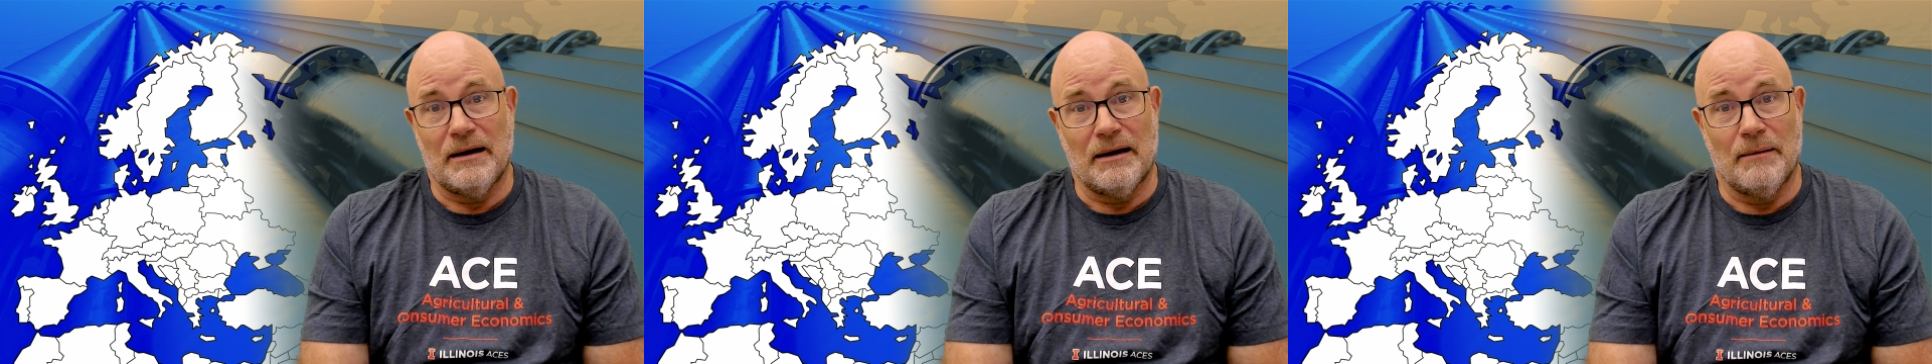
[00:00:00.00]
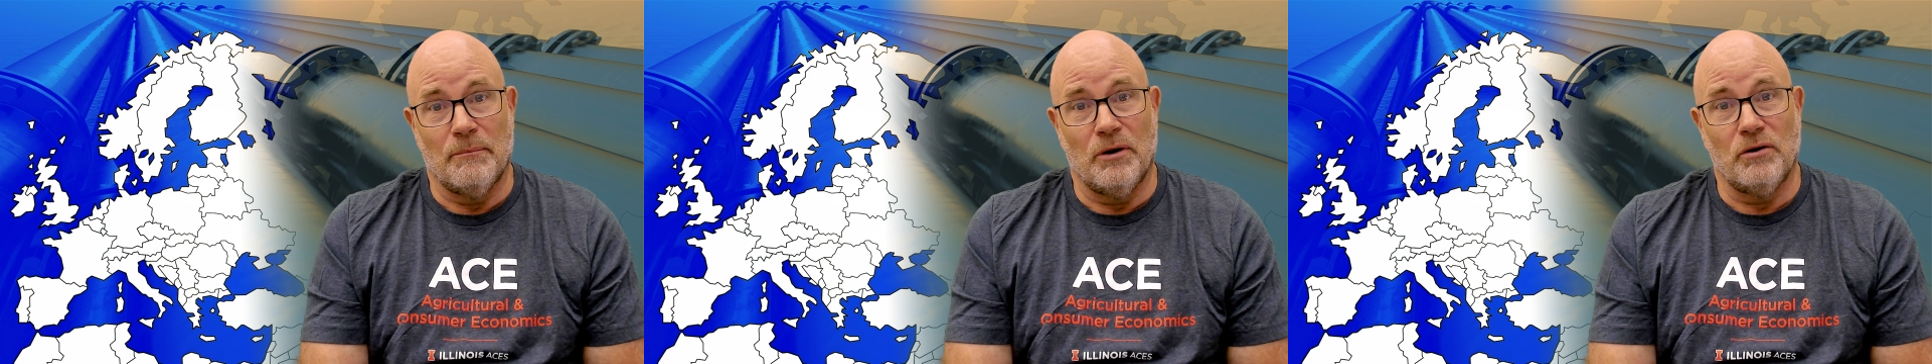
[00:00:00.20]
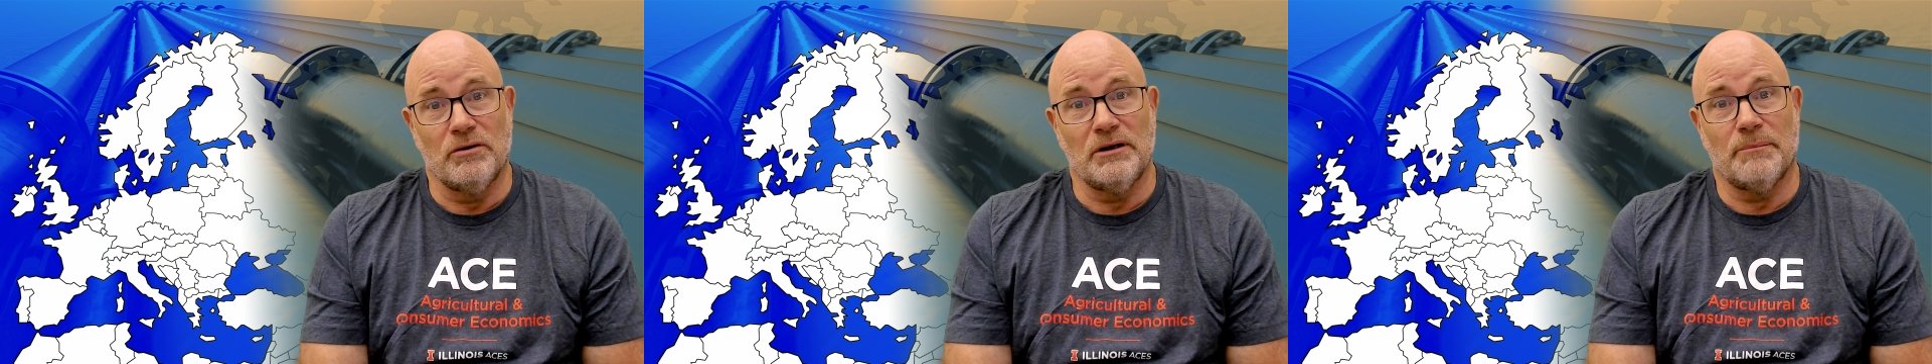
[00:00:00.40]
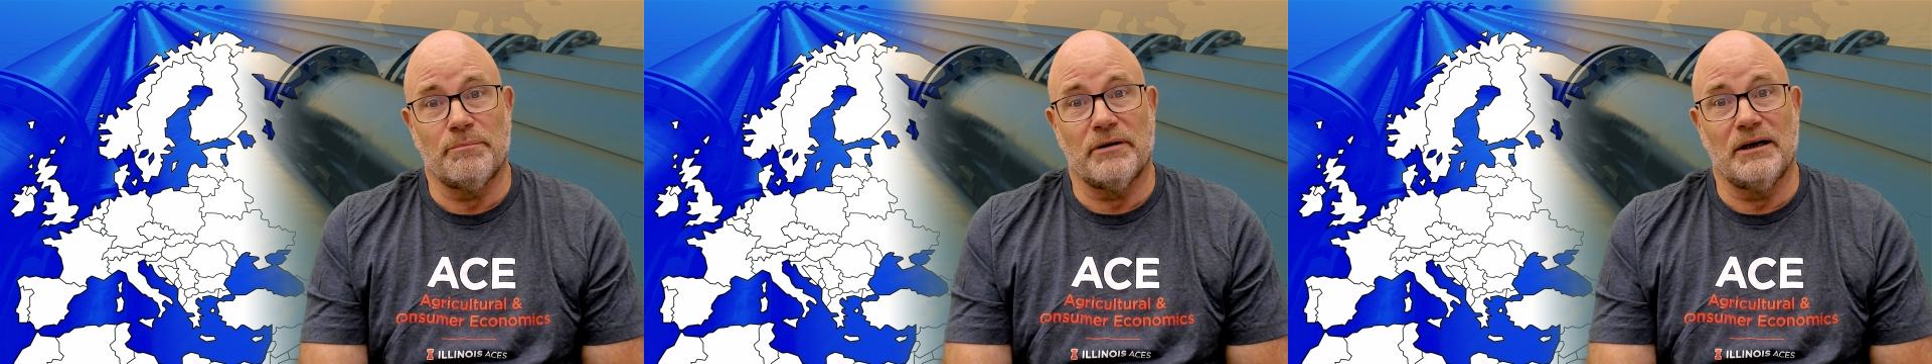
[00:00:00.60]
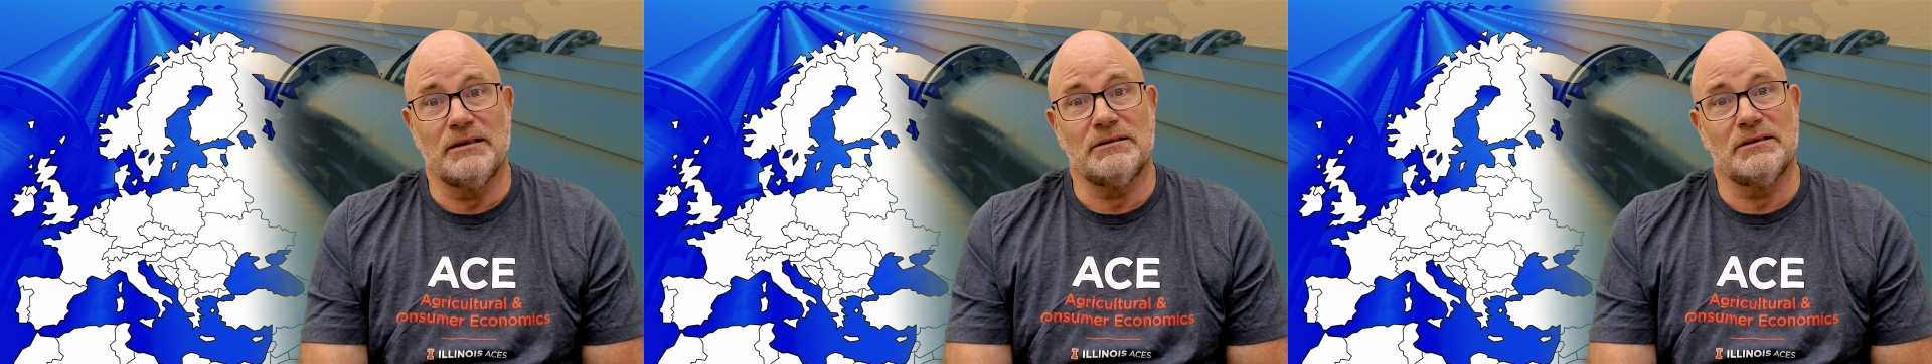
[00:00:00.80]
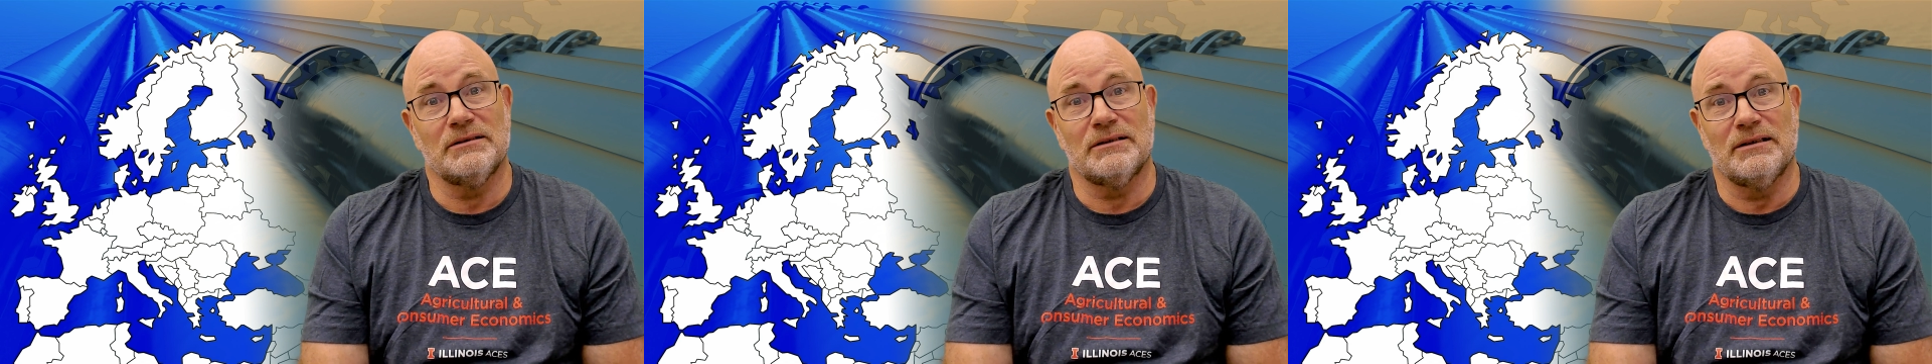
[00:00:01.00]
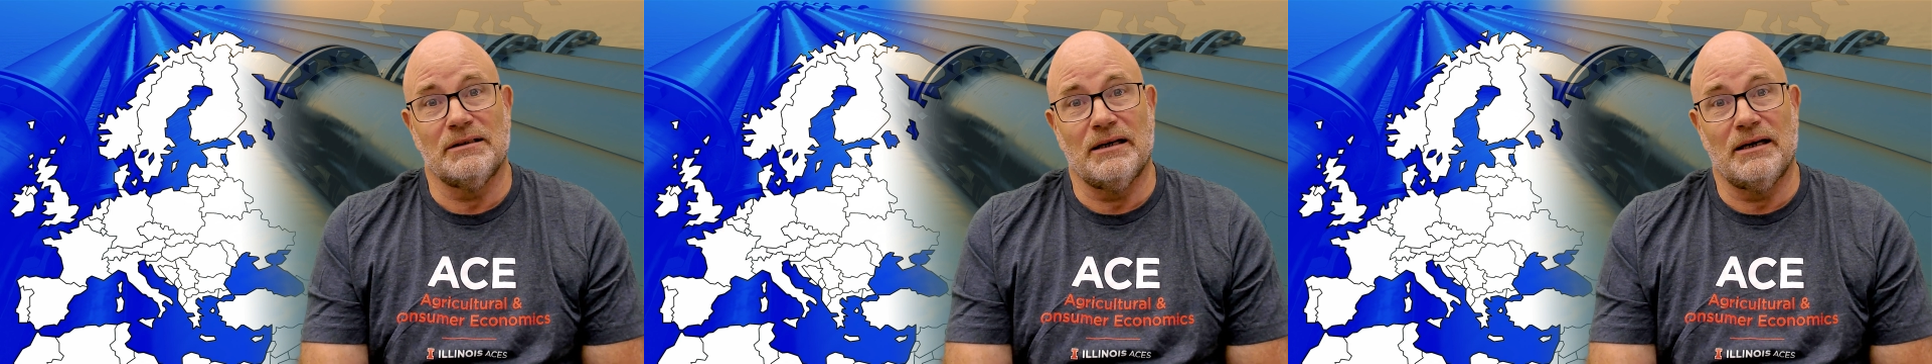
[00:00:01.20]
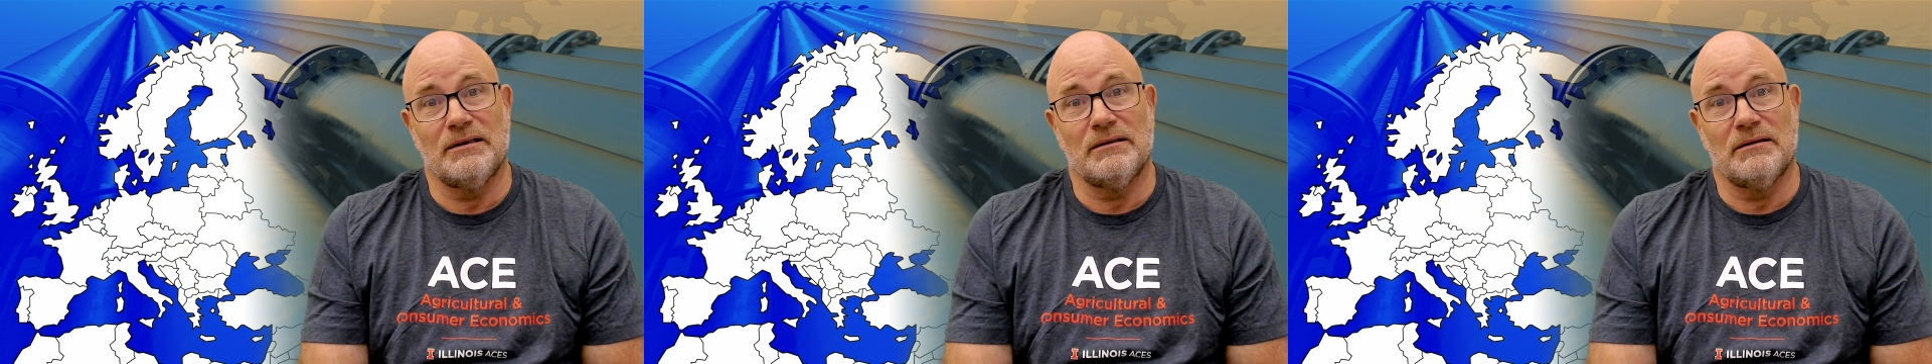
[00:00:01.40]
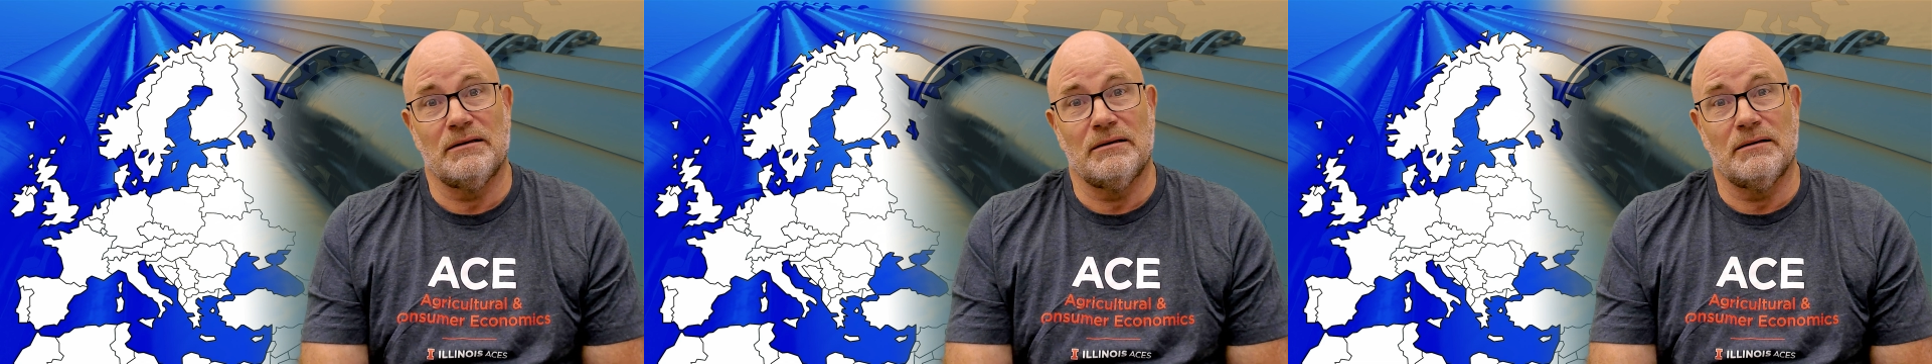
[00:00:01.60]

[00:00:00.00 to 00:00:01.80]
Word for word: ammonia prices and nit-